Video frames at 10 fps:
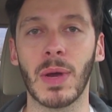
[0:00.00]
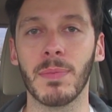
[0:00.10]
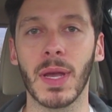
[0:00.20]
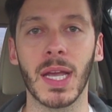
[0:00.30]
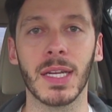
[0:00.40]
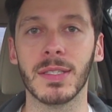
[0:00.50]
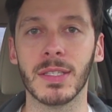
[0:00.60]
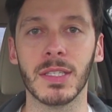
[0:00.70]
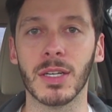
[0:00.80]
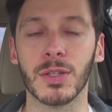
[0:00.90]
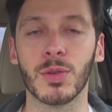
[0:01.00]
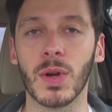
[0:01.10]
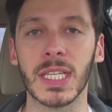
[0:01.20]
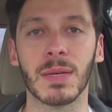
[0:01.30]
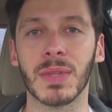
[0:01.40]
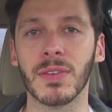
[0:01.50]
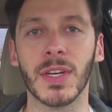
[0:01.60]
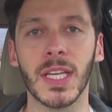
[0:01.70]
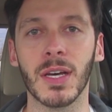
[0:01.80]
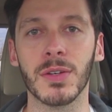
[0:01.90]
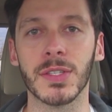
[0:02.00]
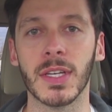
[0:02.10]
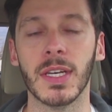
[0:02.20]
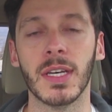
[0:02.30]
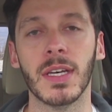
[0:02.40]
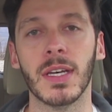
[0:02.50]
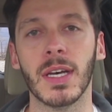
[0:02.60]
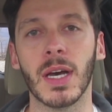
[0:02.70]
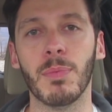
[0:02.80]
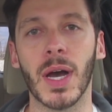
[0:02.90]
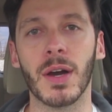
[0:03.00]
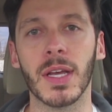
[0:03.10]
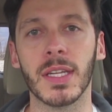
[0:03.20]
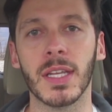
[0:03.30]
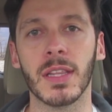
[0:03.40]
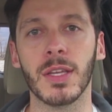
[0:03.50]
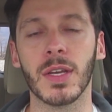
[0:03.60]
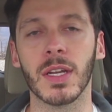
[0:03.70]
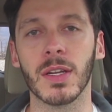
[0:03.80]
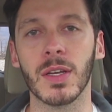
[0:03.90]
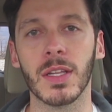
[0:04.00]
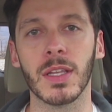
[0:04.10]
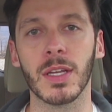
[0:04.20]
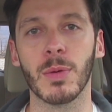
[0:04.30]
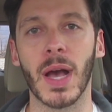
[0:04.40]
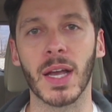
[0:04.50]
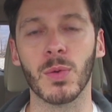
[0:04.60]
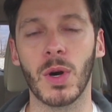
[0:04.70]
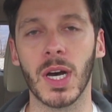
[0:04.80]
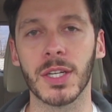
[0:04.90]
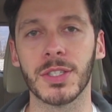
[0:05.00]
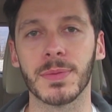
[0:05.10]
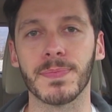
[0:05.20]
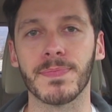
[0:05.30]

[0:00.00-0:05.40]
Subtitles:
I made 20-something videos about it that you can go back and watch.